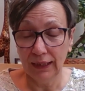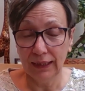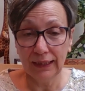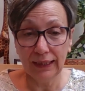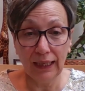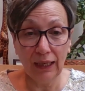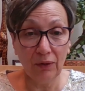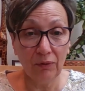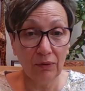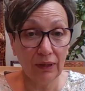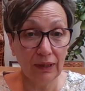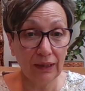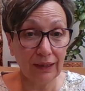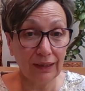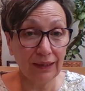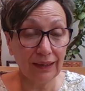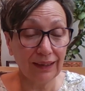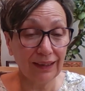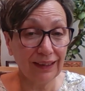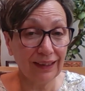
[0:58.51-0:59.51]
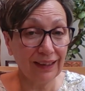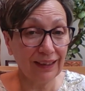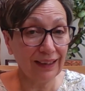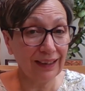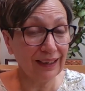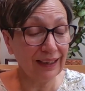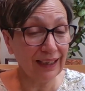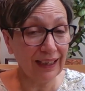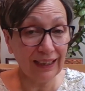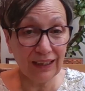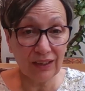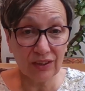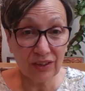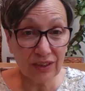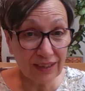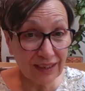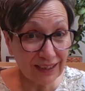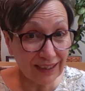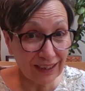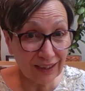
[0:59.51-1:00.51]
Now can I
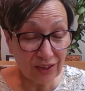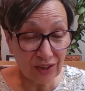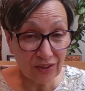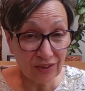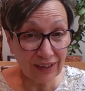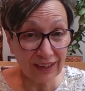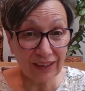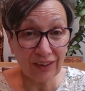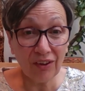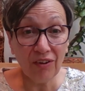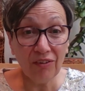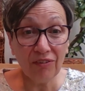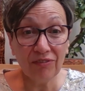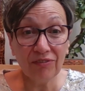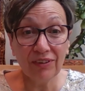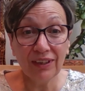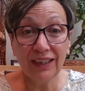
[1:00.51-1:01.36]
just say straight off,